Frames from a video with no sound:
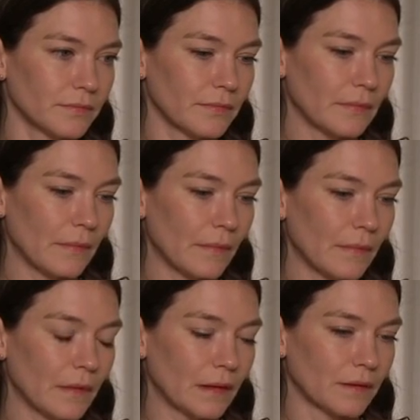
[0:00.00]

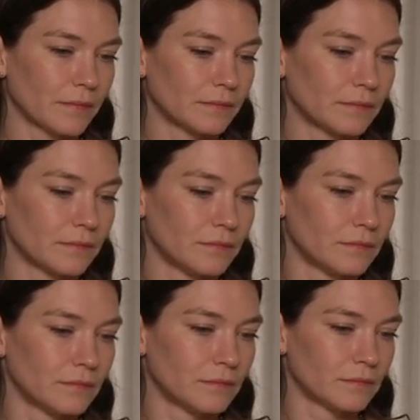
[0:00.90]

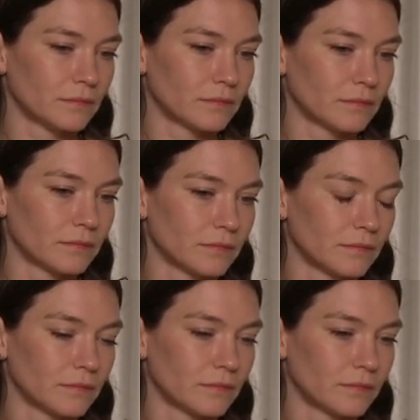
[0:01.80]

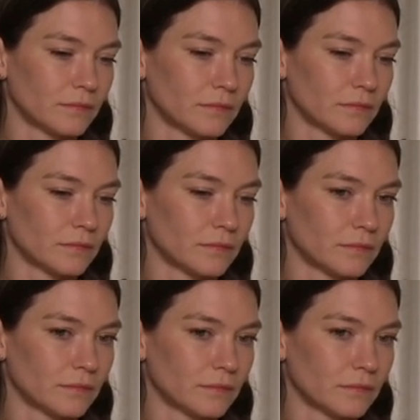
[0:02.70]

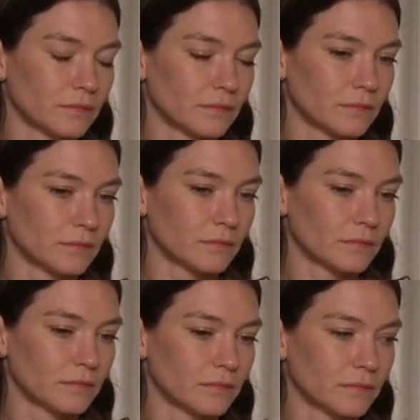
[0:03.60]

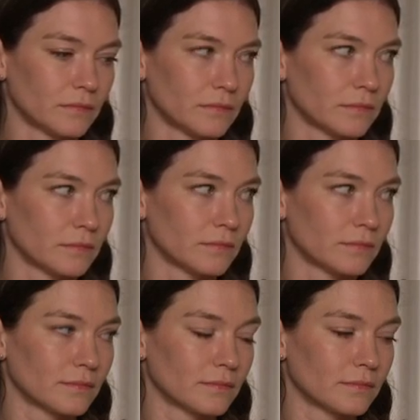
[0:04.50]

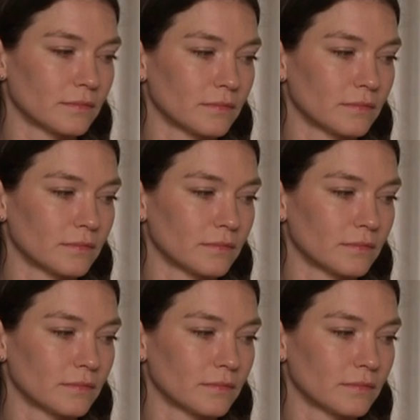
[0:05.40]
(not speaking)